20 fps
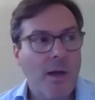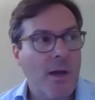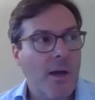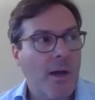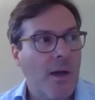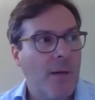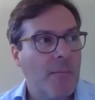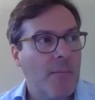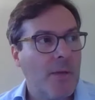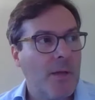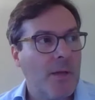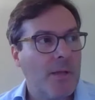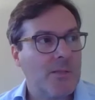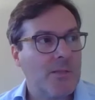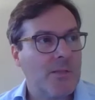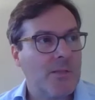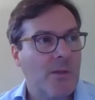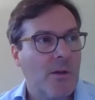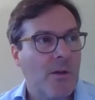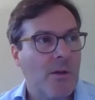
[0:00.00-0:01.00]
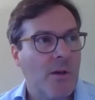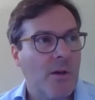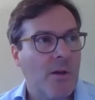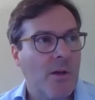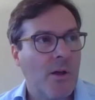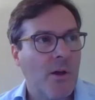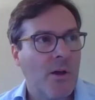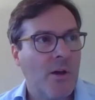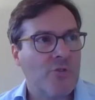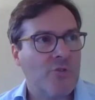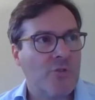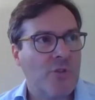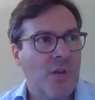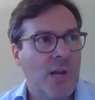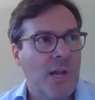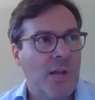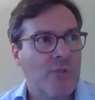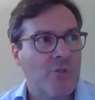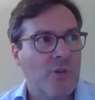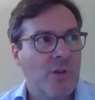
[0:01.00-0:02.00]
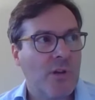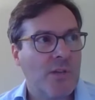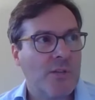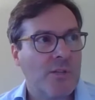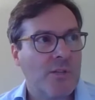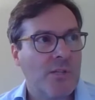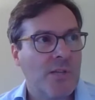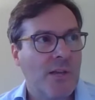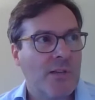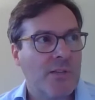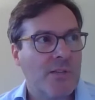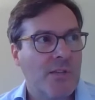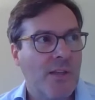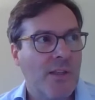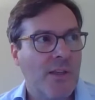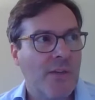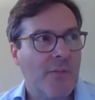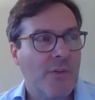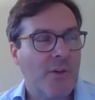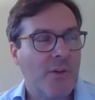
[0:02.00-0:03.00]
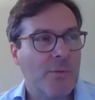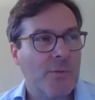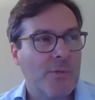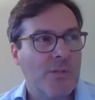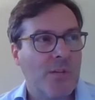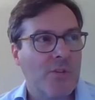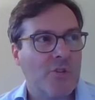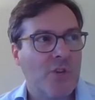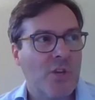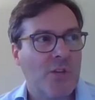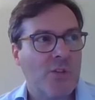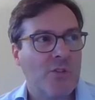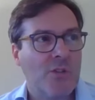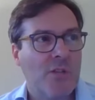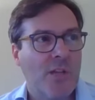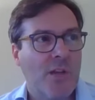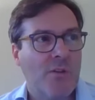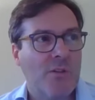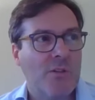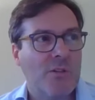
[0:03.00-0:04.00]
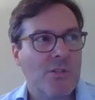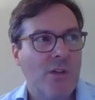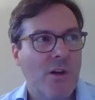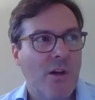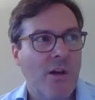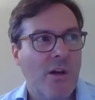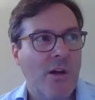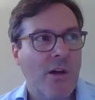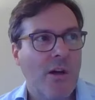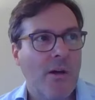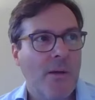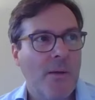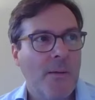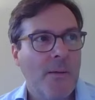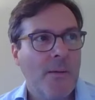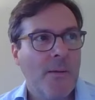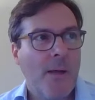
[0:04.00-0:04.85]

It's a hydrogen electrolyzer down in South Africa because they're changing their entire